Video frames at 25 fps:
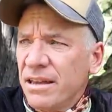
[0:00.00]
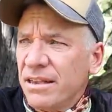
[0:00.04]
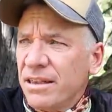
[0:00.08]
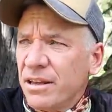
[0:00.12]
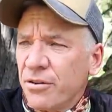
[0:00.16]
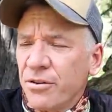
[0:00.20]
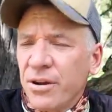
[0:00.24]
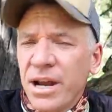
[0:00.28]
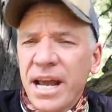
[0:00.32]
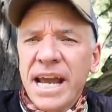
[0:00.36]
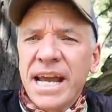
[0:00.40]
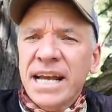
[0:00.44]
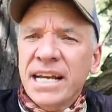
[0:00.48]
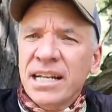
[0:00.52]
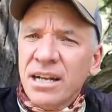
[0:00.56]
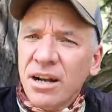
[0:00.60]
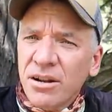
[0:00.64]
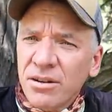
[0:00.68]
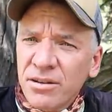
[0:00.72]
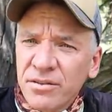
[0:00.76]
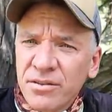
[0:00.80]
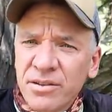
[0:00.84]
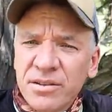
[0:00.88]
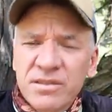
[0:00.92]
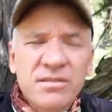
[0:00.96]
They were hanging
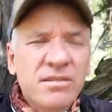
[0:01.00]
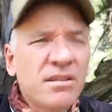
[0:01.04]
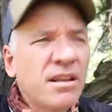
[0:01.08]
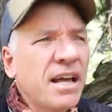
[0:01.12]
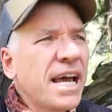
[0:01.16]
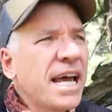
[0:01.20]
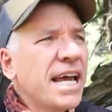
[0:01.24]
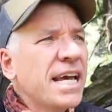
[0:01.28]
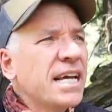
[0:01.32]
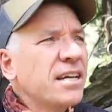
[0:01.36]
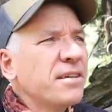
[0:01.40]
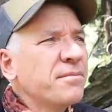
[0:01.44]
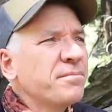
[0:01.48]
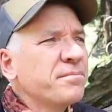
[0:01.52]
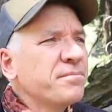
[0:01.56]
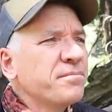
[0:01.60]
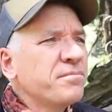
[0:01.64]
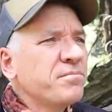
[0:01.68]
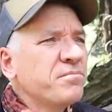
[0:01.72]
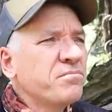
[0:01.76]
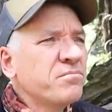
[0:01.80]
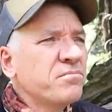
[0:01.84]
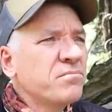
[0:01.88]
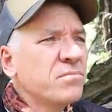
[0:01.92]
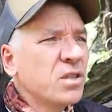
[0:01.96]
out at this lake,
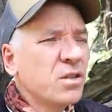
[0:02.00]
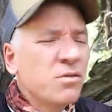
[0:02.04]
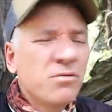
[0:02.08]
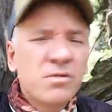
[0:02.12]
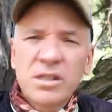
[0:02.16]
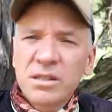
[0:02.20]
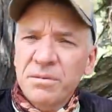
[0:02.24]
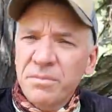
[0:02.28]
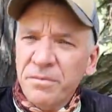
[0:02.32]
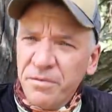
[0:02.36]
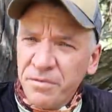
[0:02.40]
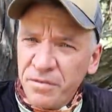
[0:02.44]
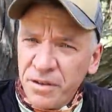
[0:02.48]
doing some